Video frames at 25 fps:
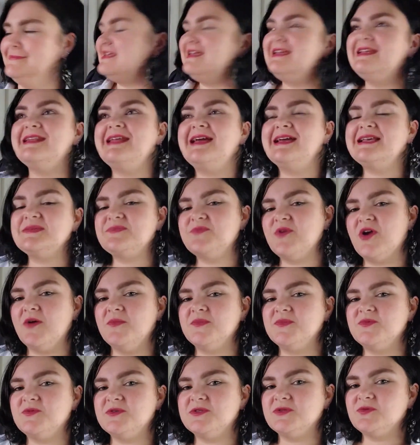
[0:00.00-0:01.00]
The next
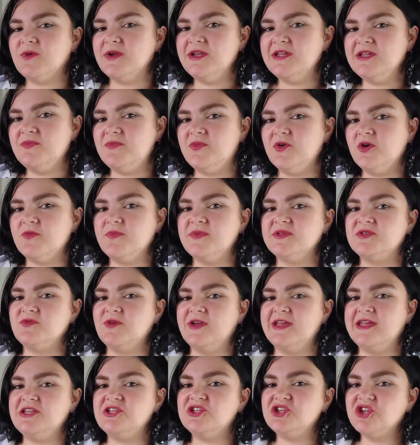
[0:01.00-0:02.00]
prompt was read a book
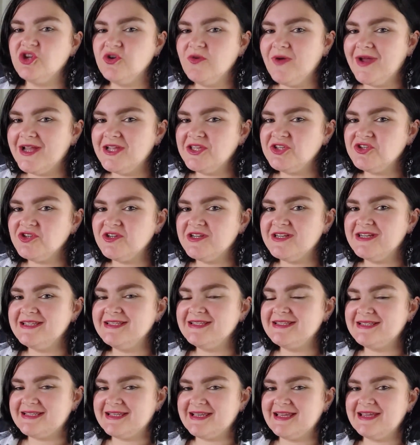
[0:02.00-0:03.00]
between
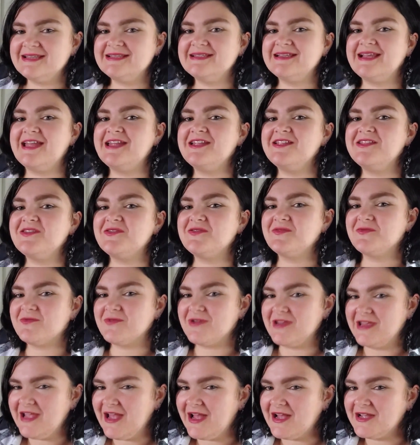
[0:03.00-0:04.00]
206 and
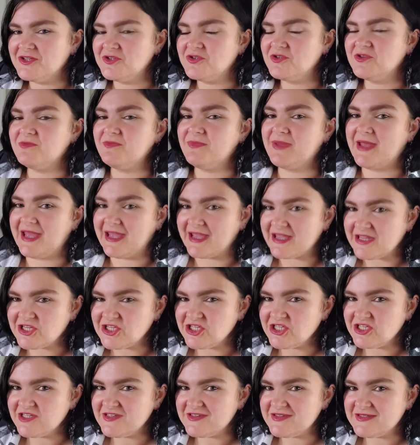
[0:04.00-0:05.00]
300
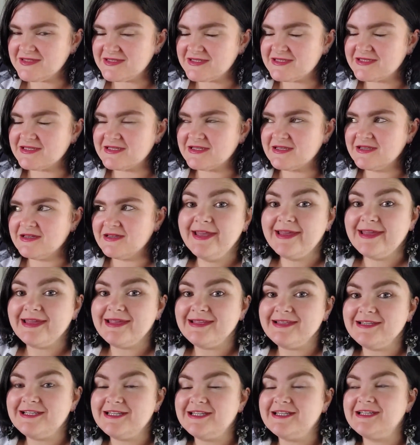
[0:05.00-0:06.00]
pages,
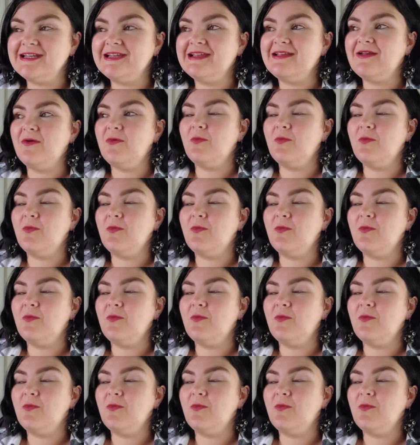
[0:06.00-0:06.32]
which